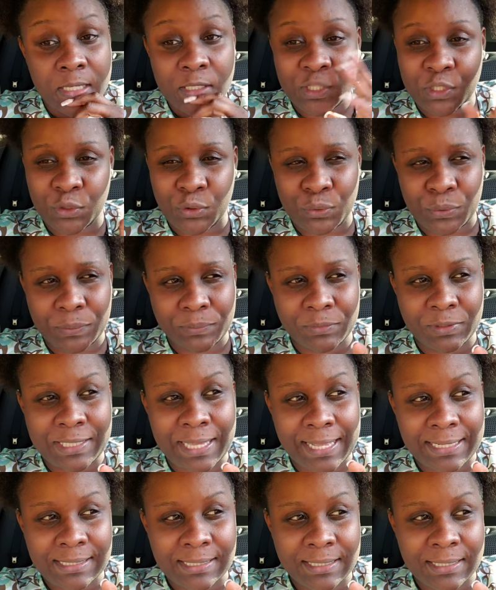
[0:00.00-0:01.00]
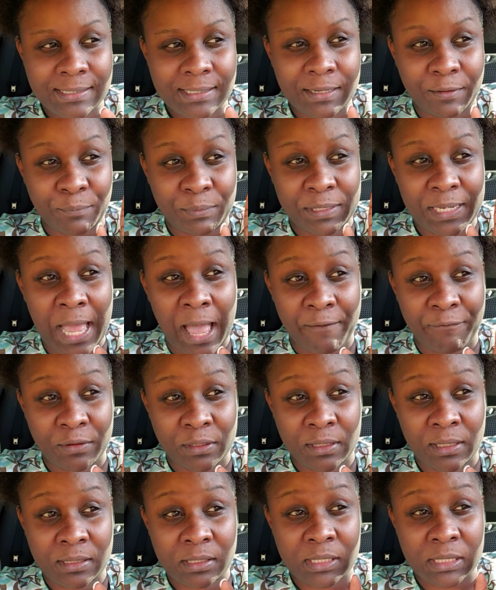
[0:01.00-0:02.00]
So that's it. I've been
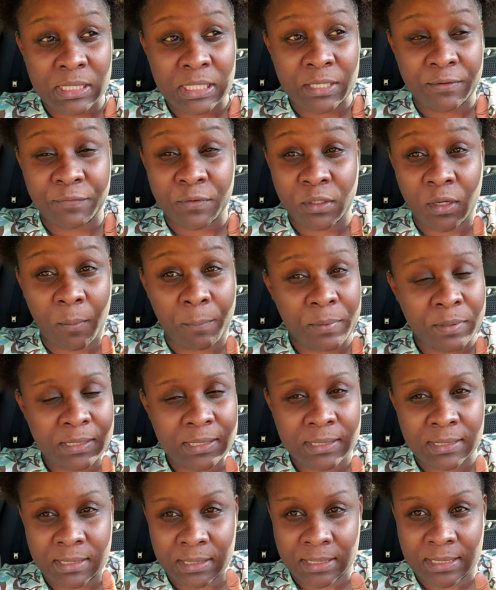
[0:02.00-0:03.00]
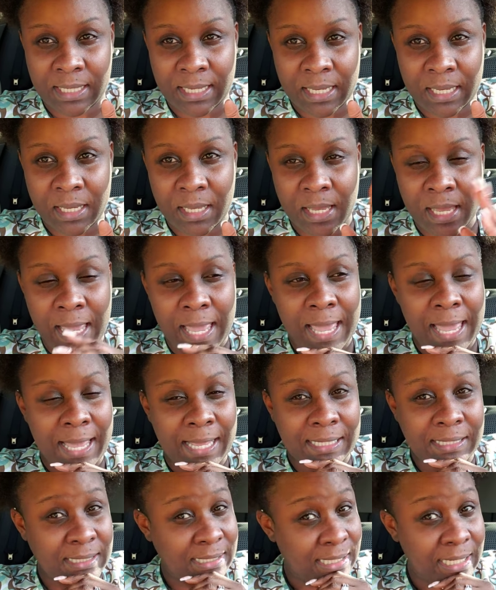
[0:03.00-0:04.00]
having it even up until today,
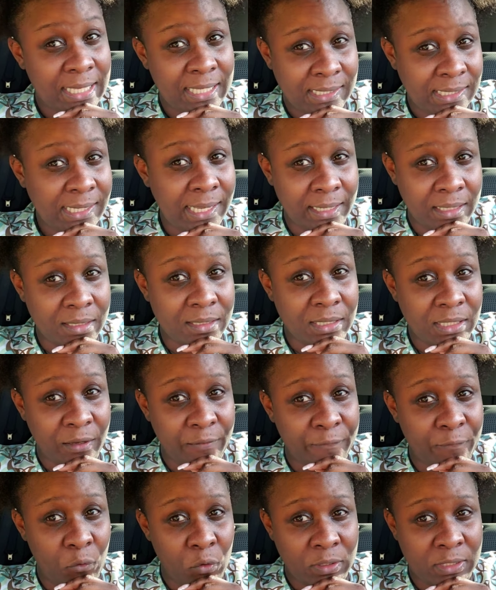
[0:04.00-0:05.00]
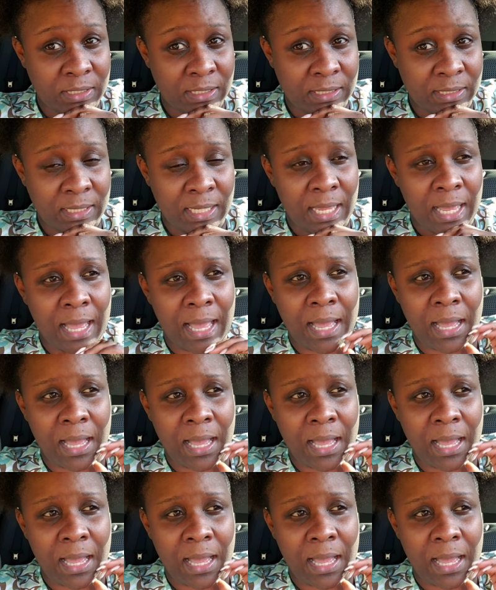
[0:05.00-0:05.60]
and today is cycle day fourteen.